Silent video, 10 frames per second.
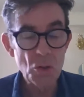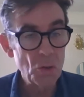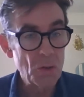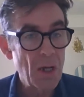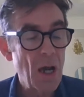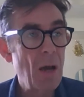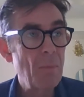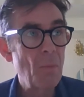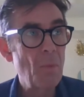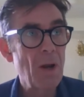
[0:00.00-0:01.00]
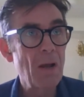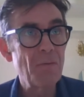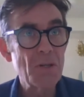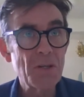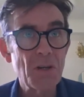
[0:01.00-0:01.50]
When I first
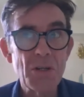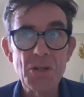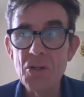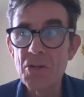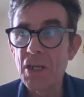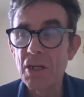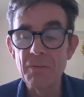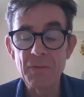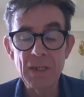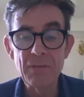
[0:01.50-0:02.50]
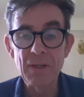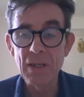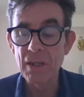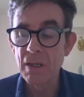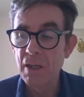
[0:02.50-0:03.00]
started using it, of leaving
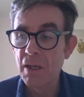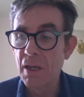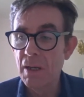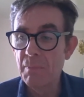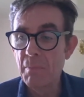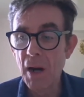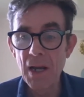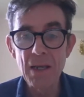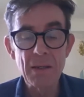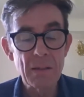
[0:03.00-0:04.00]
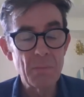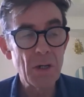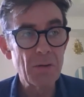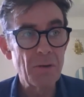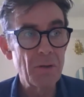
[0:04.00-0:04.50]
my
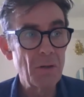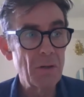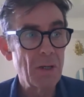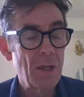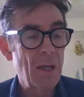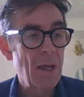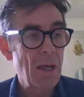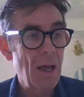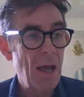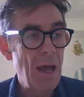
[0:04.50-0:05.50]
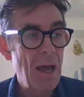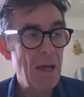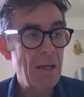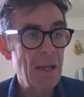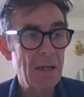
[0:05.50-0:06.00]
microphone on, and
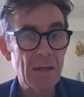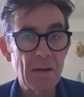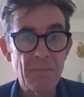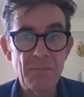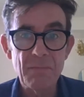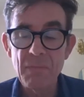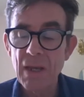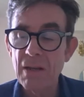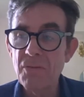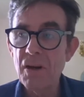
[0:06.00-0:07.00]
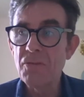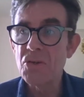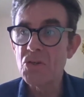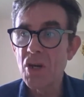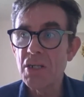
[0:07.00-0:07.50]
then getting very
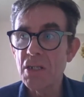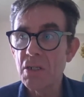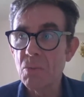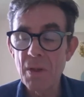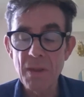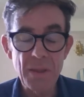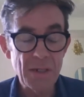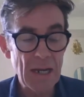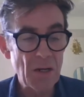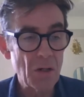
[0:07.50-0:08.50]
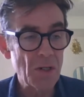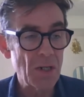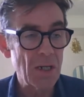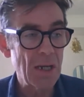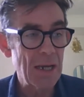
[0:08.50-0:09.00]
frustrated with the
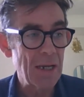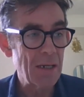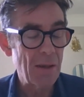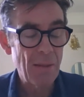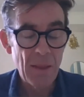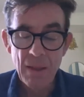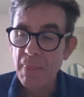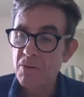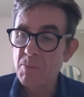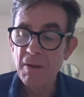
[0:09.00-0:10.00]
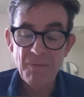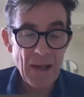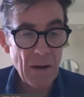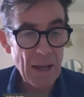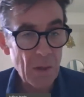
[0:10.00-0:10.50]
technology, and there was a bit of
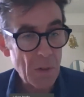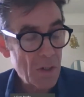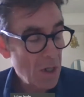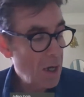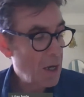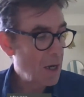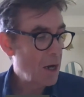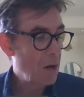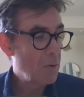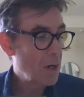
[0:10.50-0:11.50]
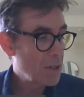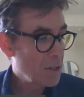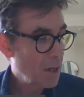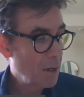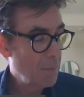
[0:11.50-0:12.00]
foul language, and I realized
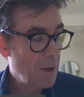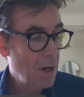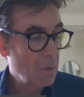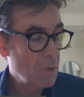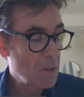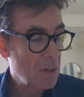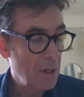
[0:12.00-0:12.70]
that I was